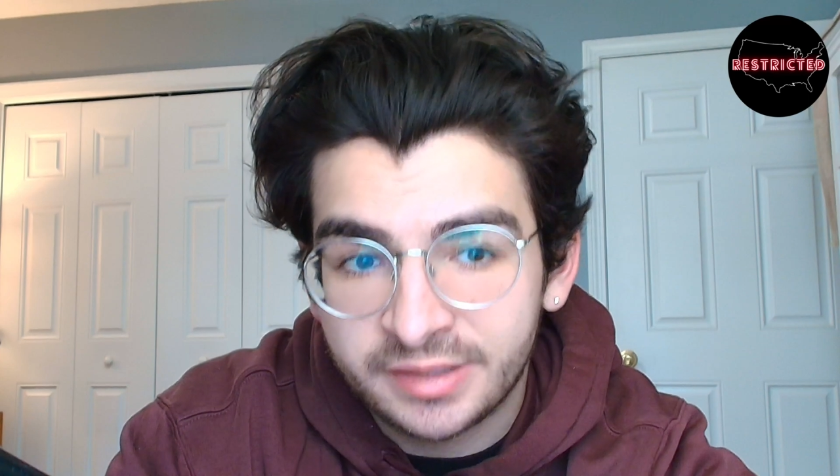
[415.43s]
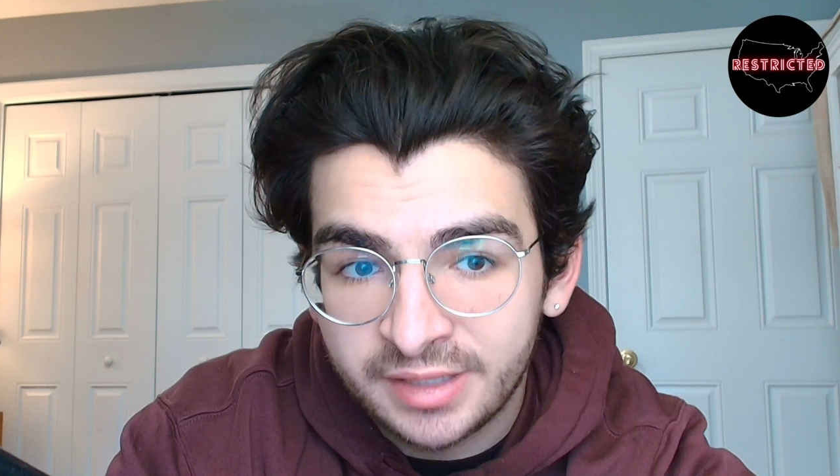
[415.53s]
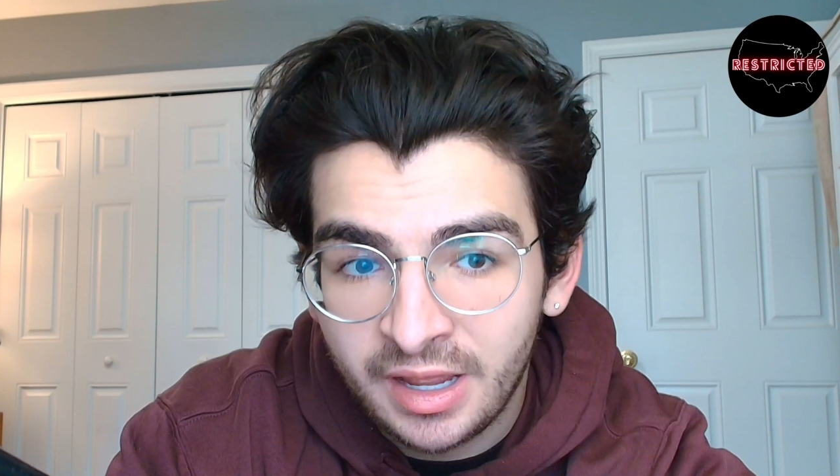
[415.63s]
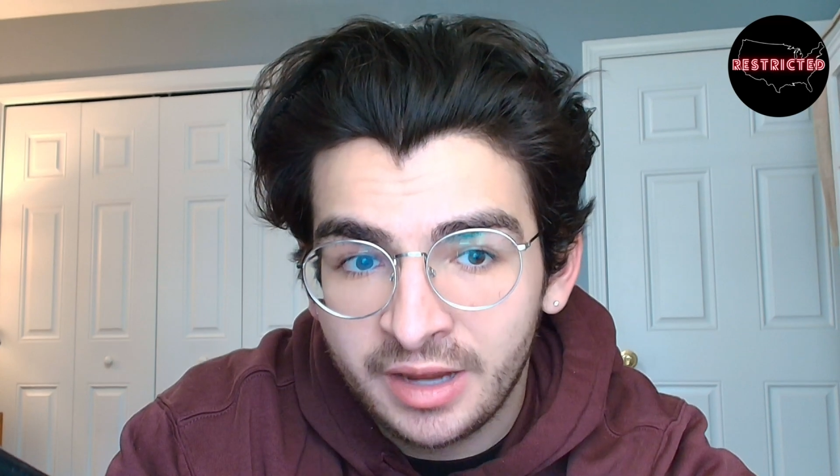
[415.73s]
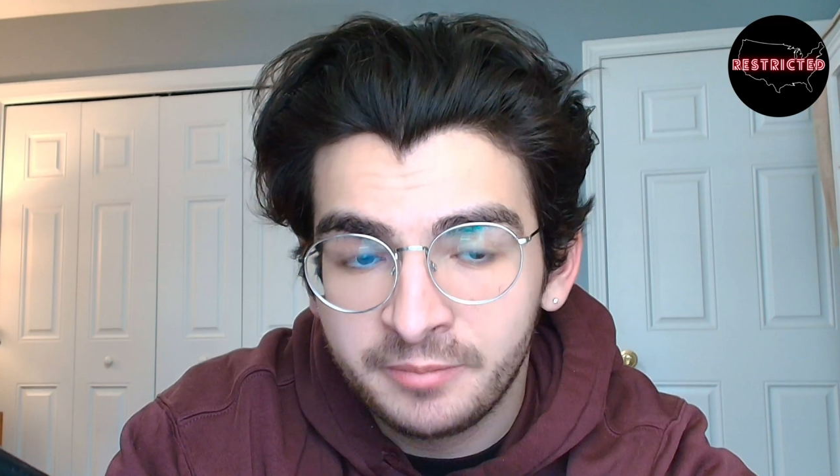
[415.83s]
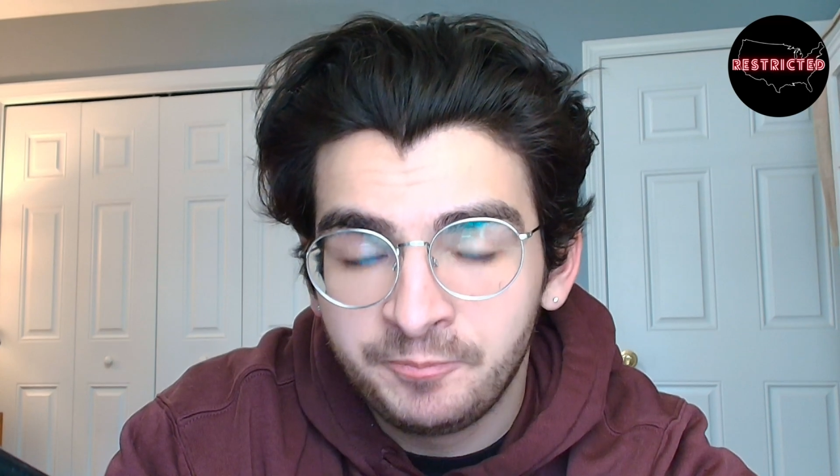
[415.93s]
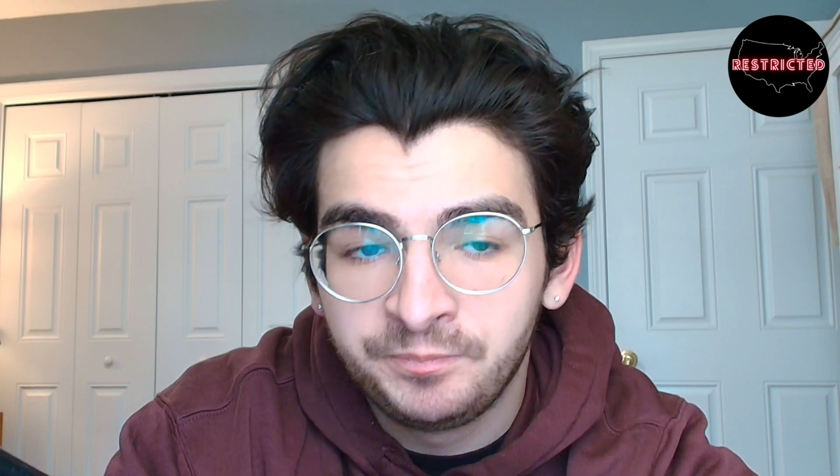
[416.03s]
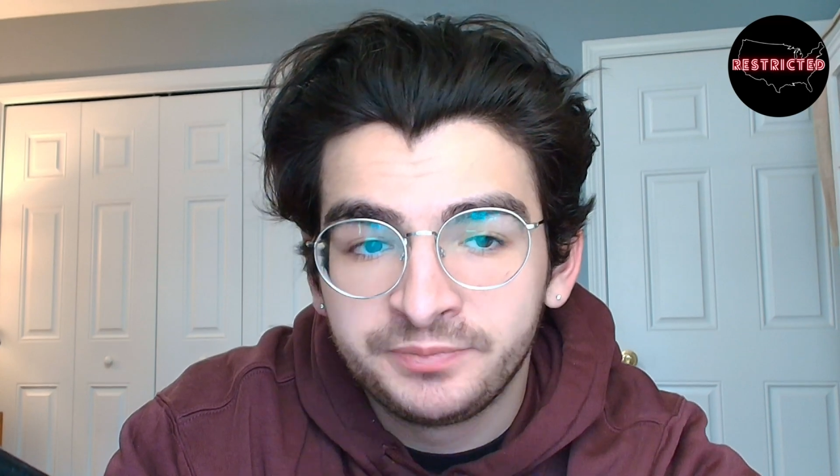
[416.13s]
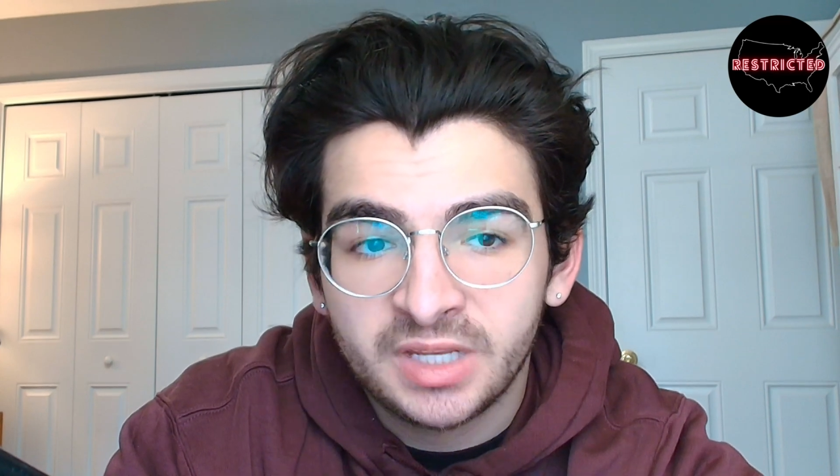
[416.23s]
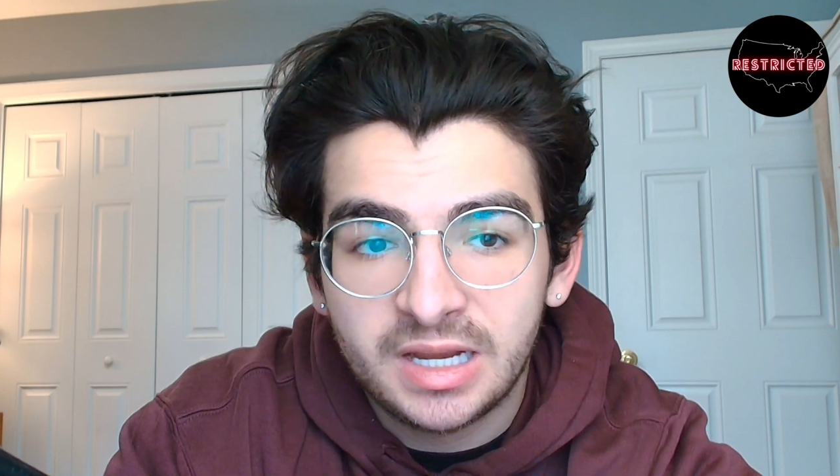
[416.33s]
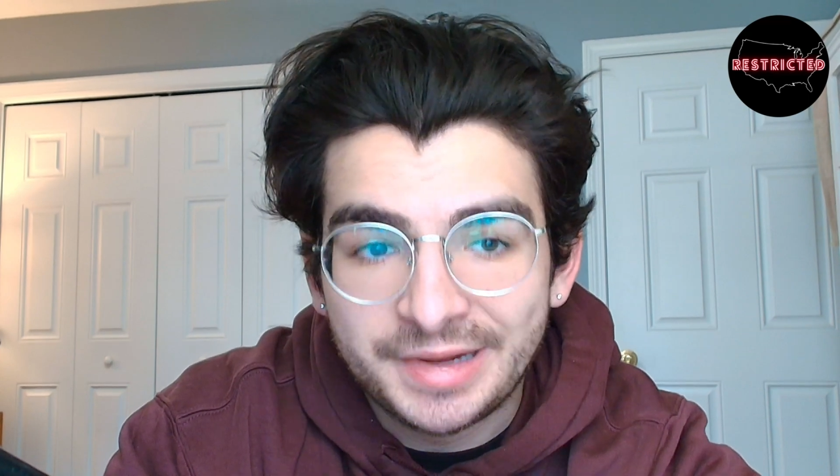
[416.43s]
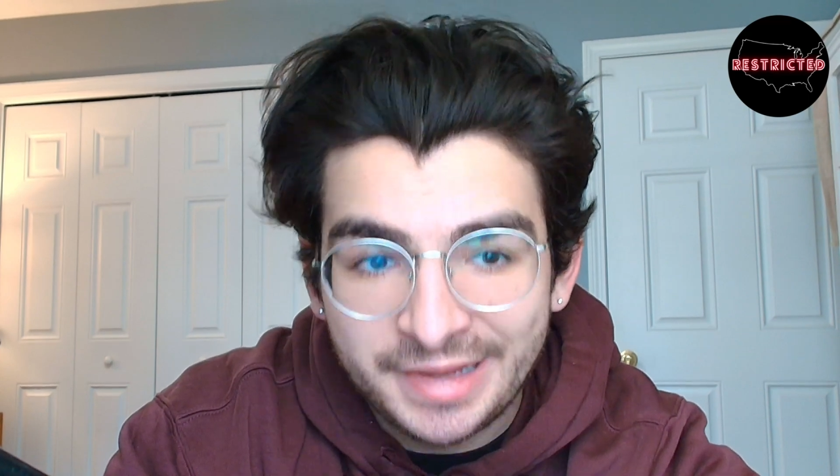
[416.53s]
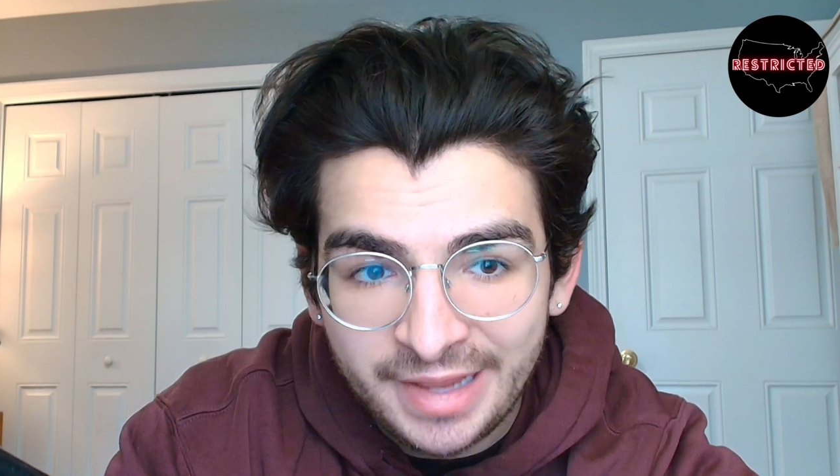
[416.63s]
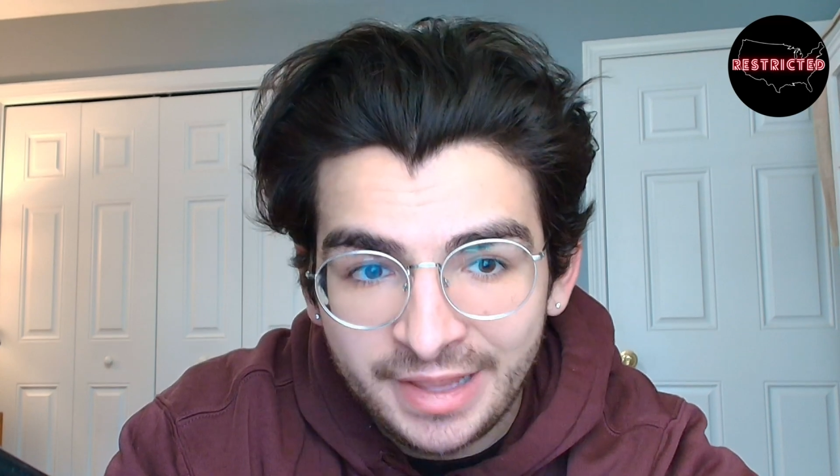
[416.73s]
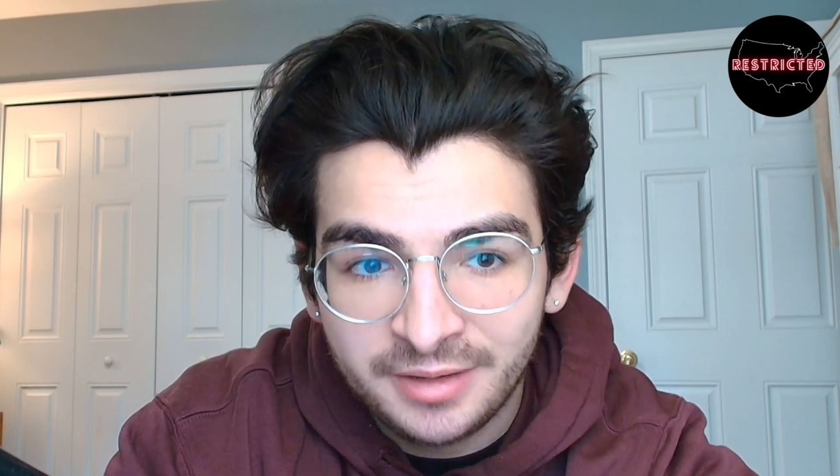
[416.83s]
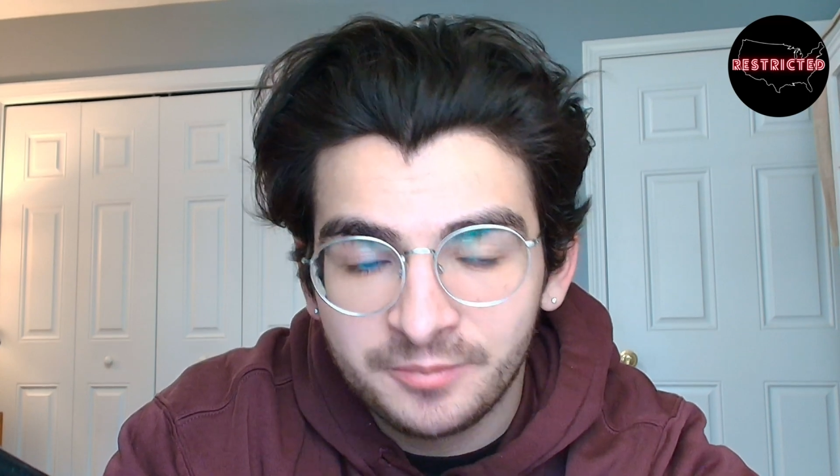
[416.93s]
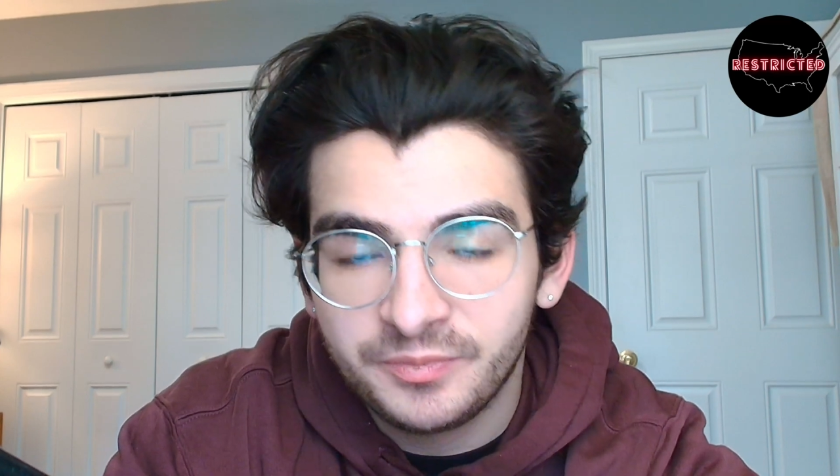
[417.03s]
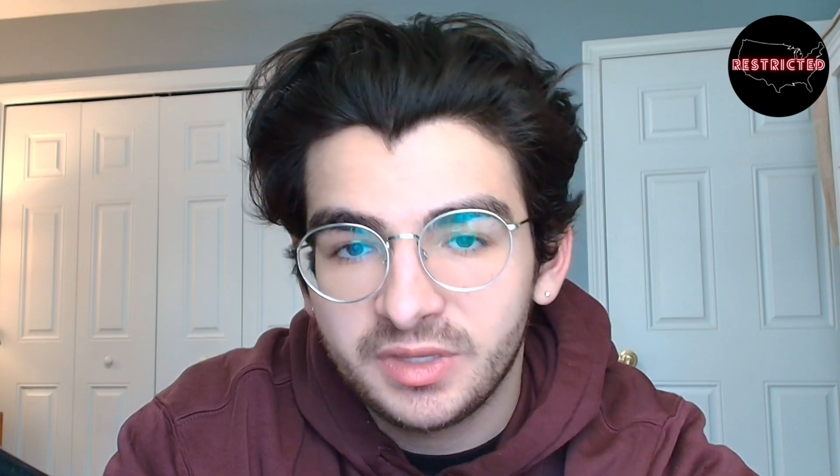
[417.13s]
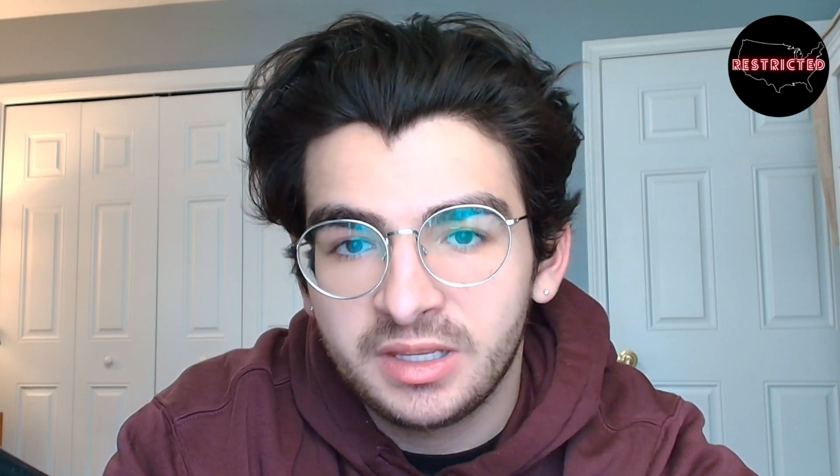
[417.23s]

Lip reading: line again?